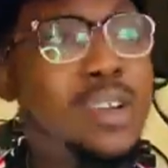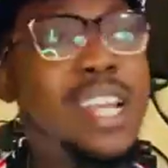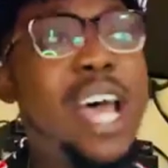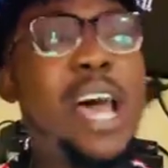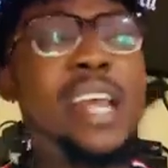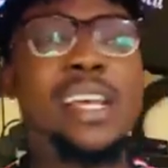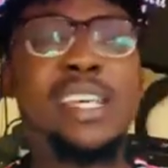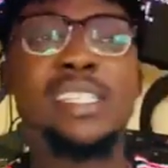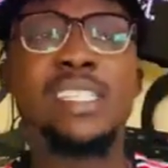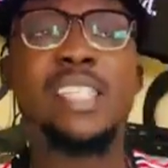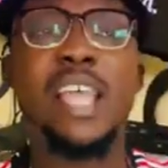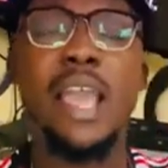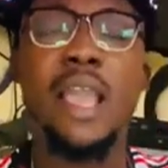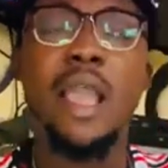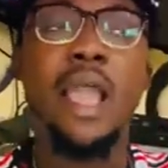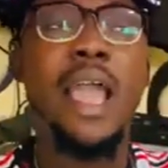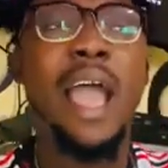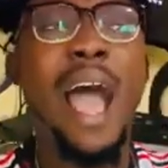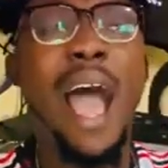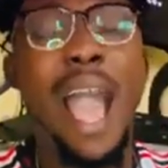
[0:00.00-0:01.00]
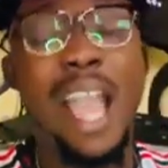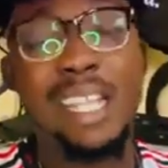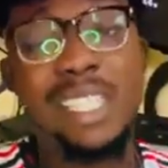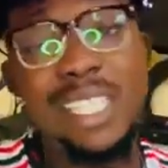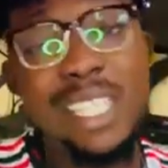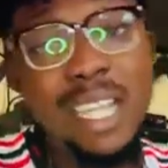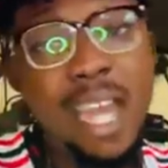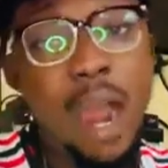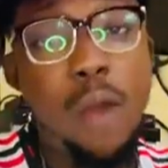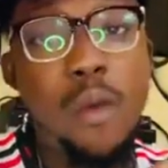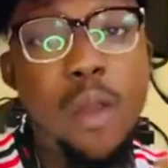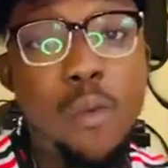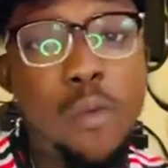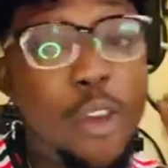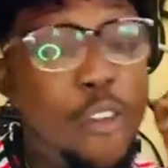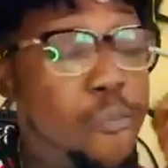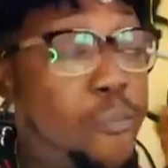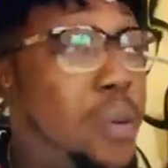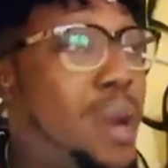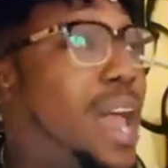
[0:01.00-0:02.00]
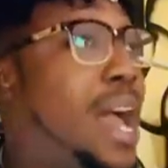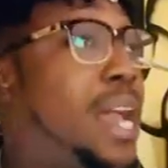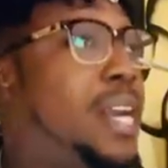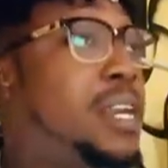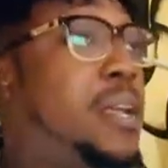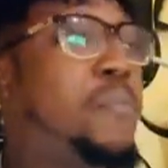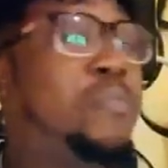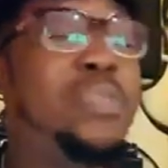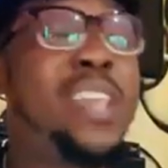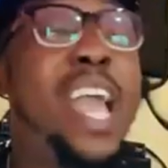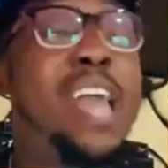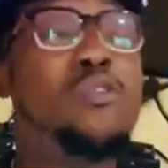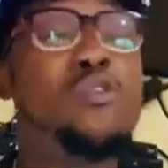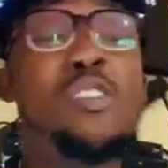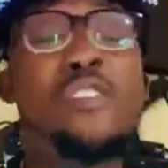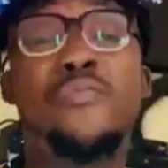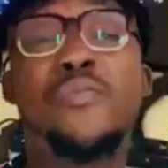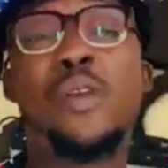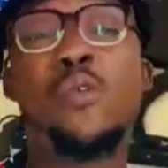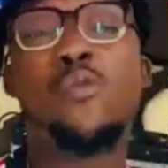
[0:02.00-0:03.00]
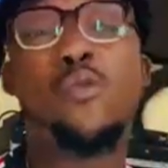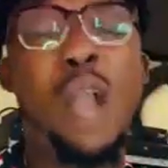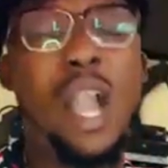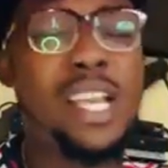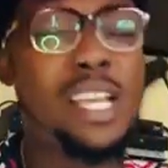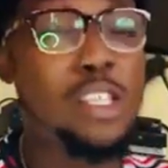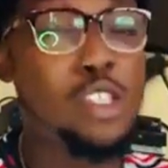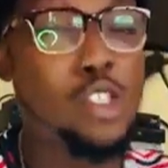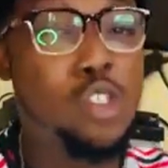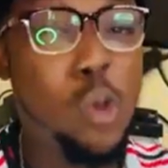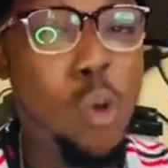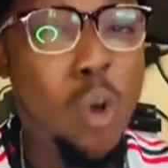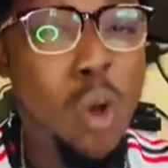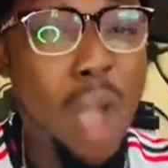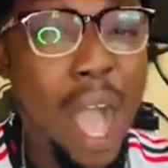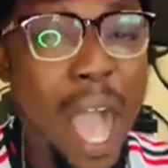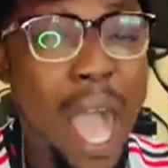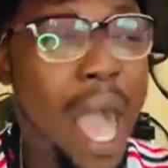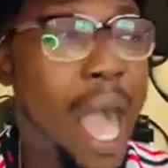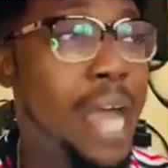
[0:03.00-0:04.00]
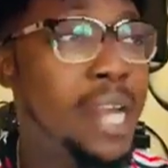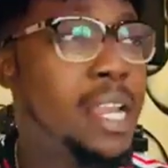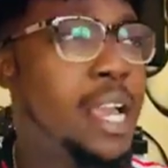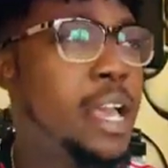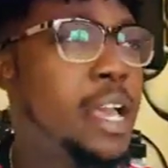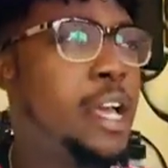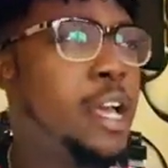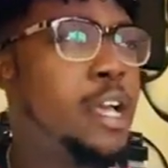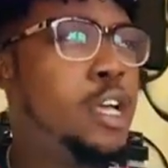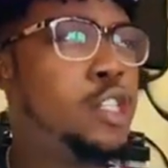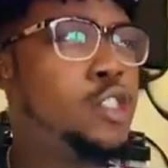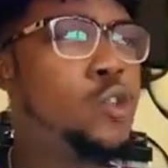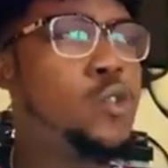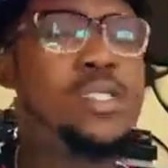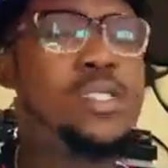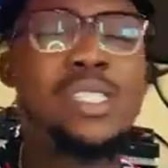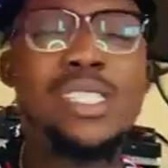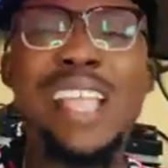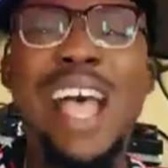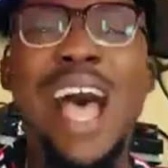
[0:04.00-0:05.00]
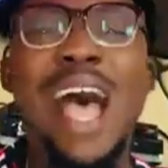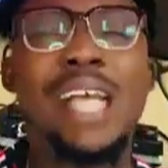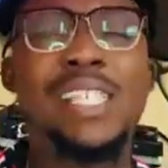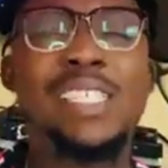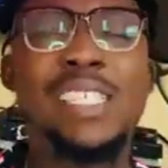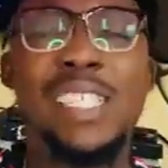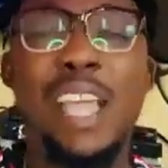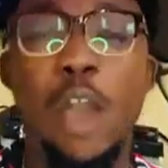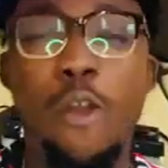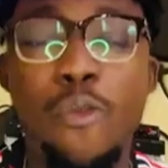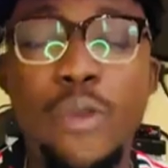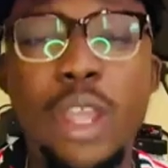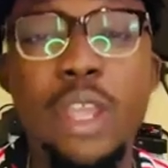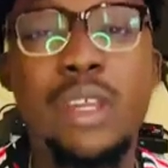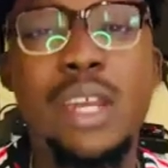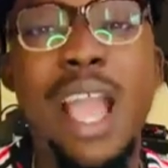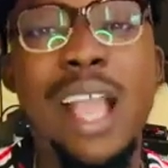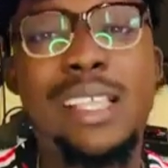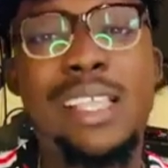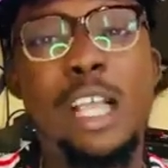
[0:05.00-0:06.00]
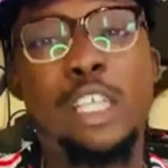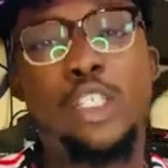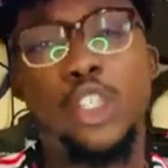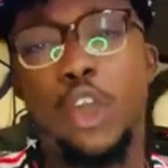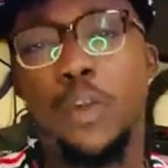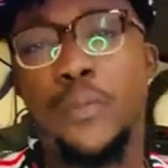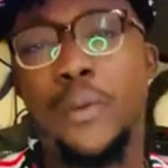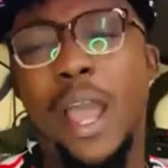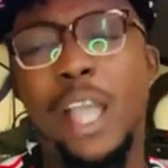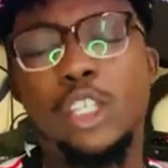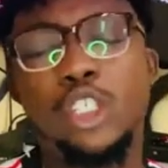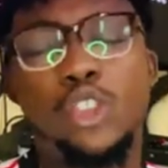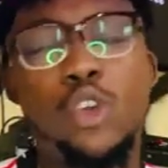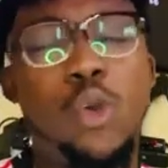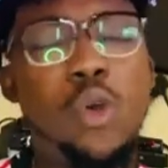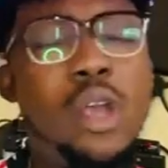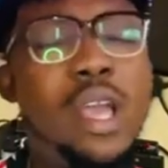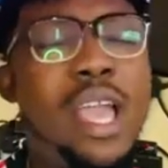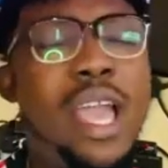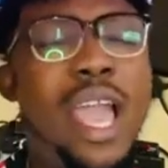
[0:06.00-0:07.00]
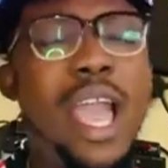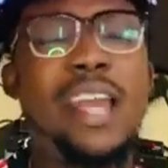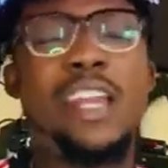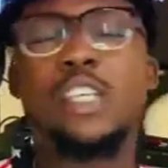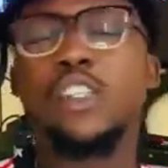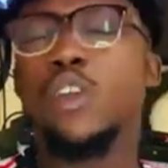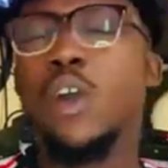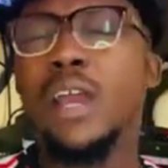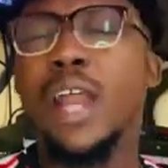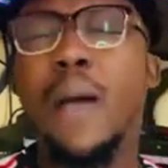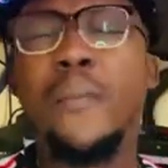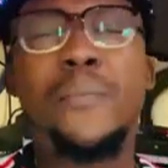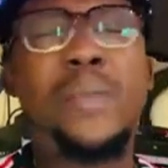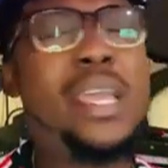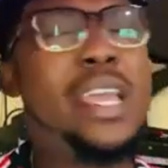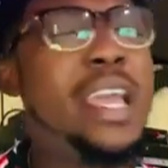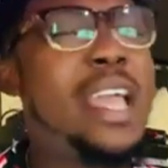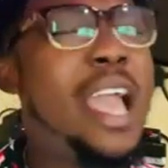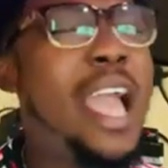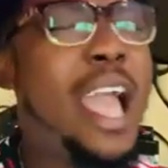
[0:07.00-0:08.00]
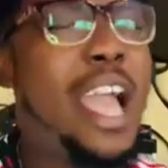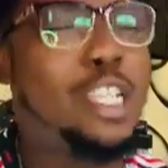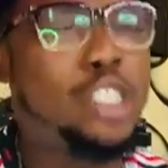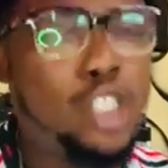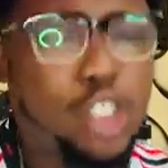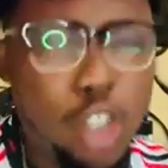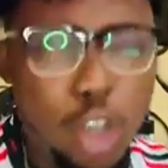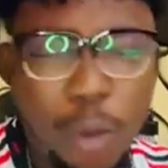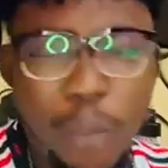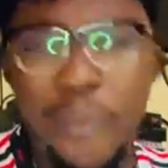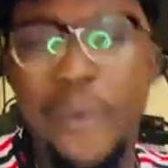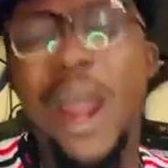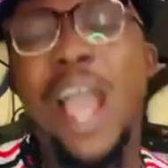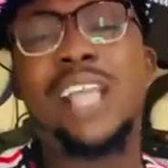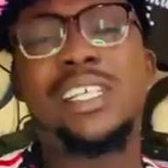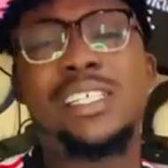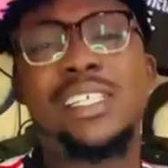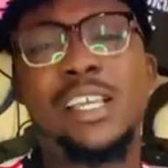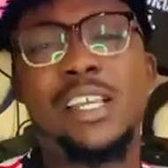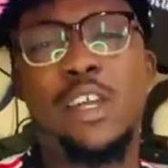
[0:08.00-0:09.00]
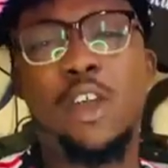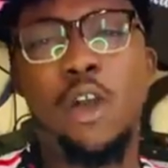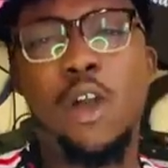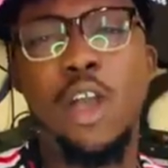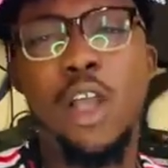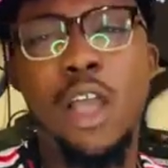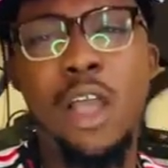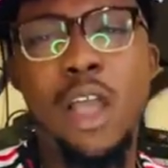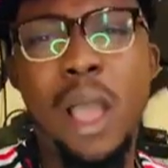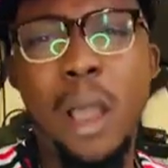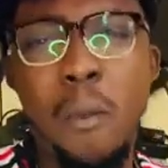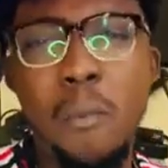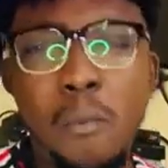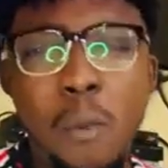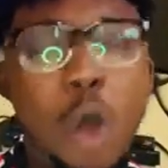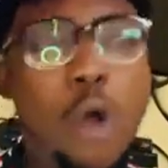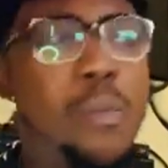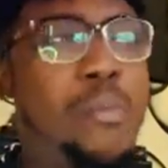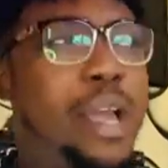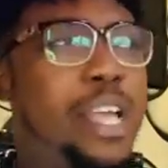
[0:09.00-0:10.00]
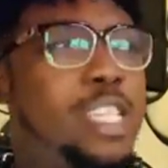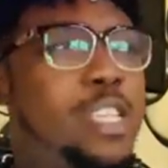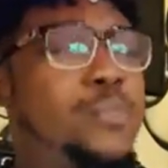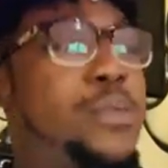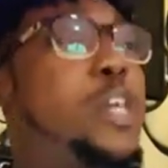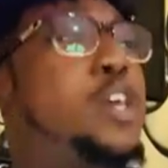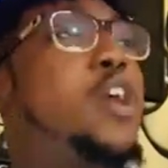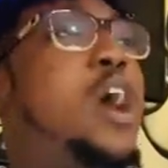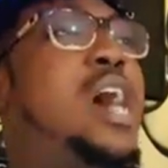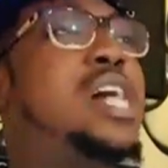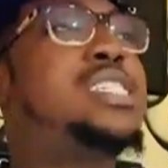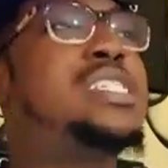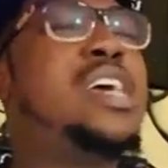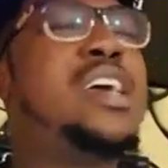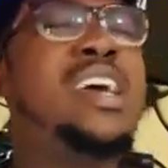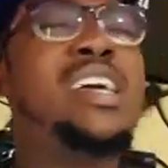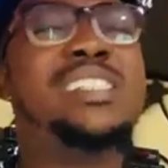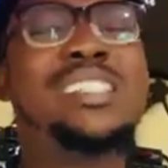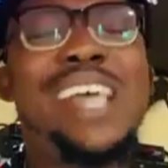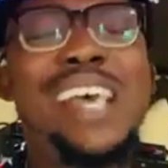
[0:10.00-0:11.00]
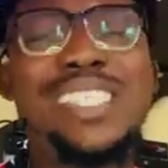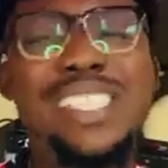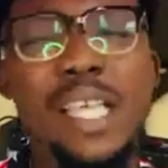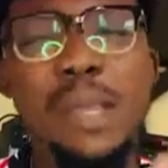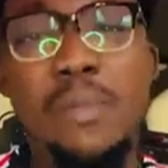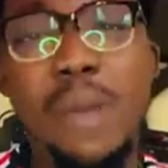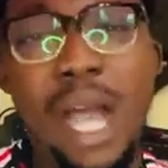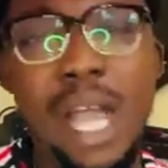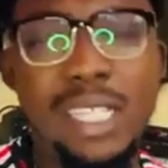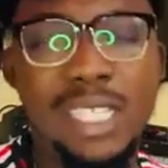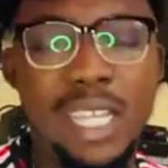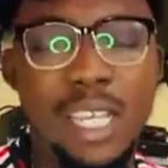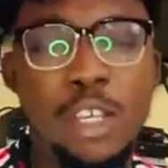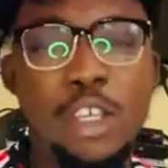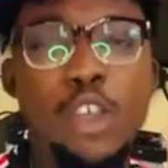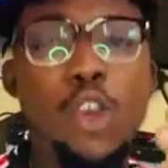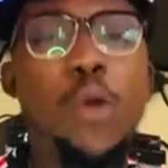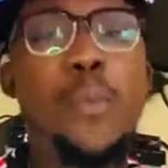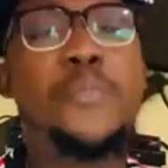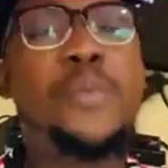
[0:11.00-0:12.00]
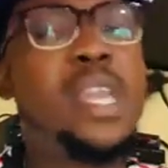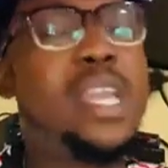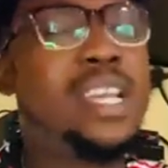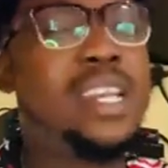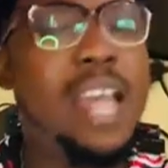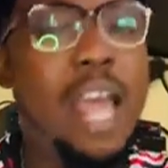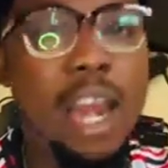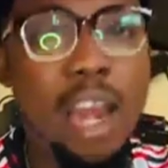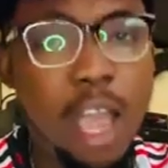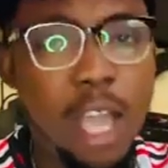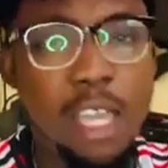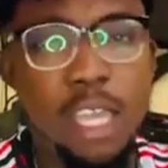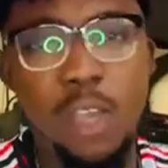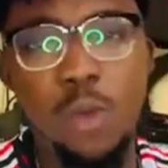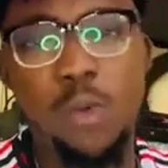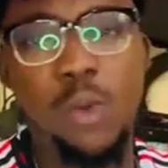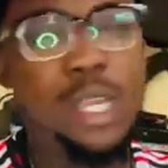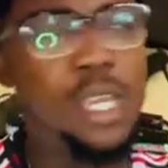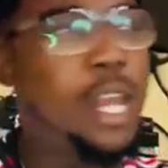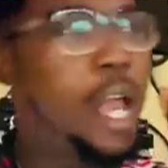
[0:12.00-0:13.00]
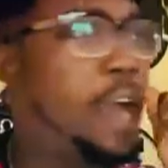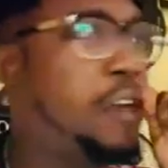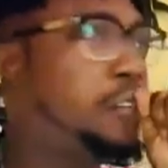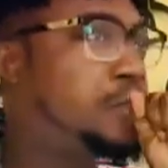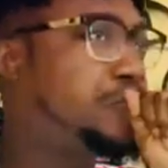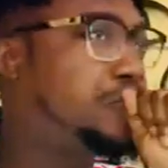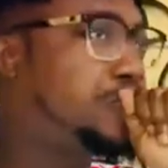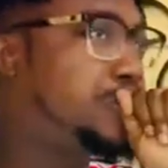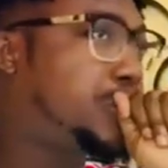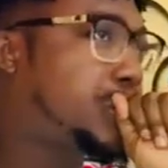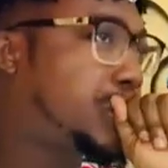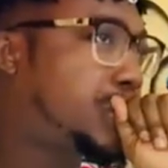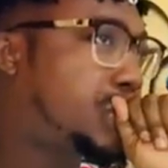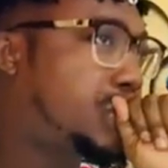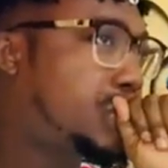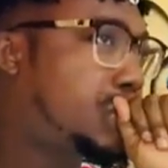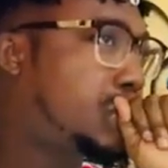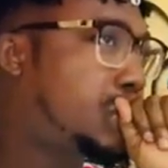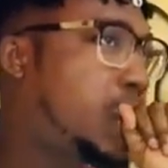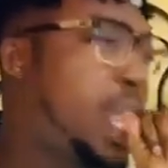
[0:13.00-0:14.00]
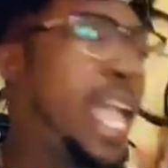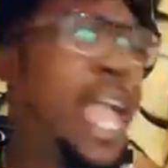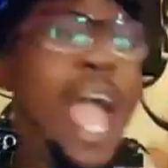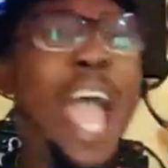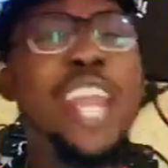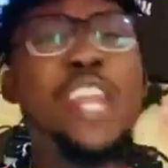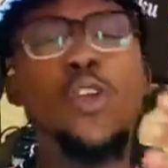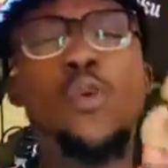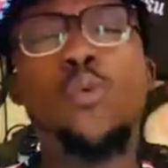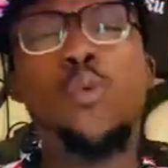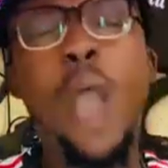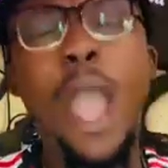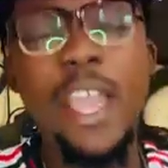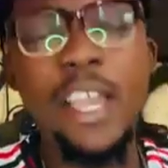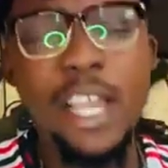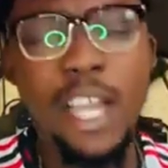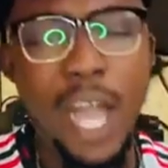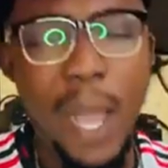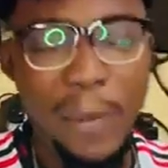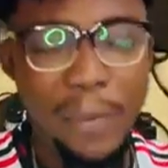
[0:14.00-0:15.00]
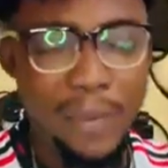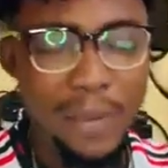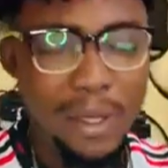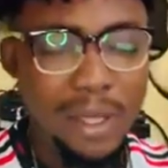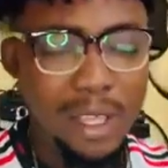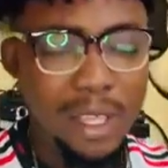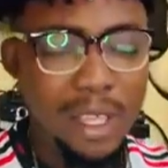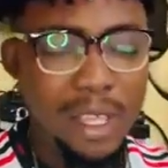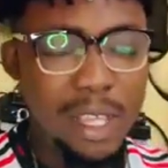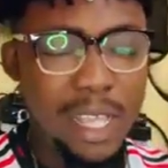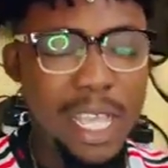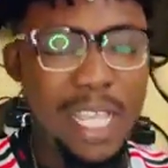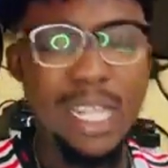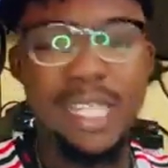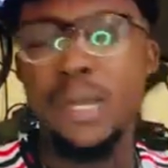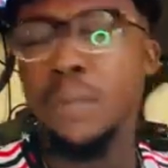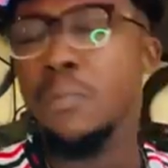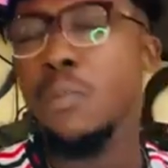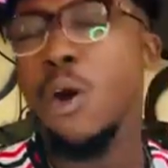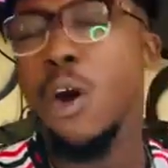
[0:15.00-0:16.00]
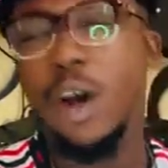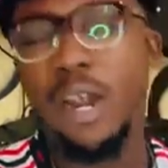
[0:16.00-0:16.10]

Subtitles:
So that is the itinerary we've planned, and we've been working so hard to start the Reunited Shock Prize show, and it's gonna be a surprising moment. Because just imagine you being the lucky winner and you wake up in